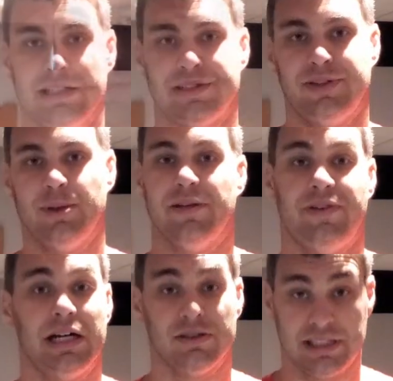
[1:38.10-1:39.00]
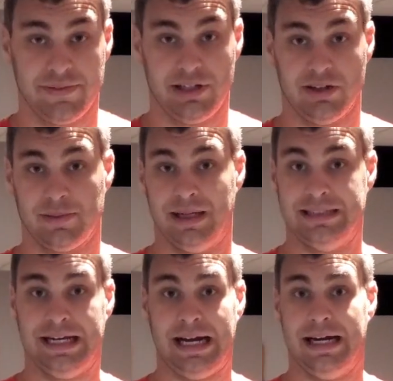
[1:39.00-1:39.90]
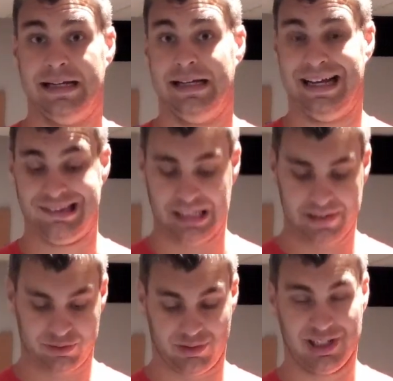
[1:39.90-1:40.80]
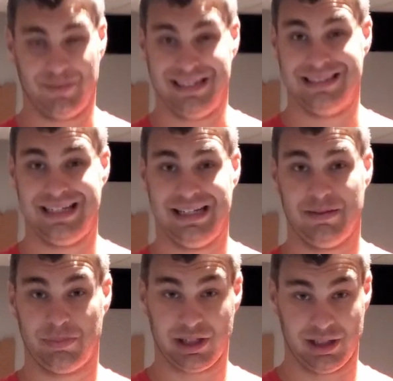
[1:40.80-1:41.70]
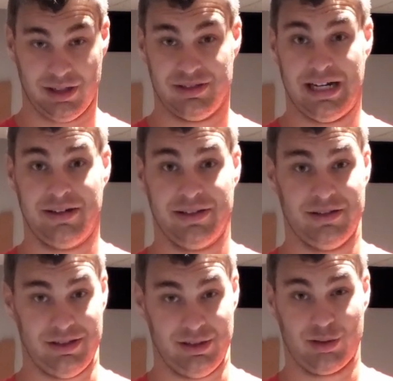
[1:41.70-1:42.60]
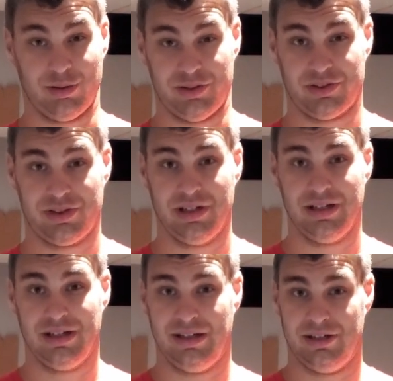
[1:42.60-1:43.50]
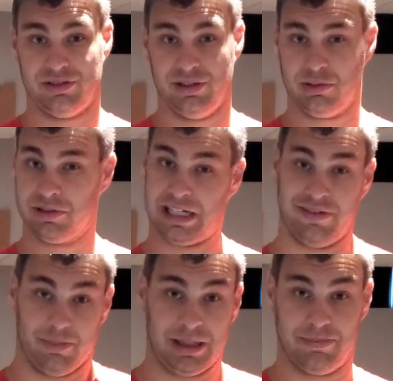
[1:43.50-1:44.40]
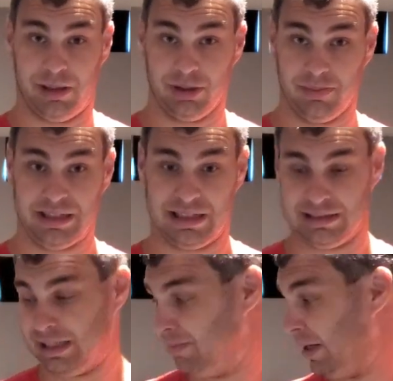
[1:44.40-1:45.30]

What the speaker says: I was filming a Father's Day video with my dad, and I left one of my 10 putters out there on the course. And so this was kind of a big bummer because I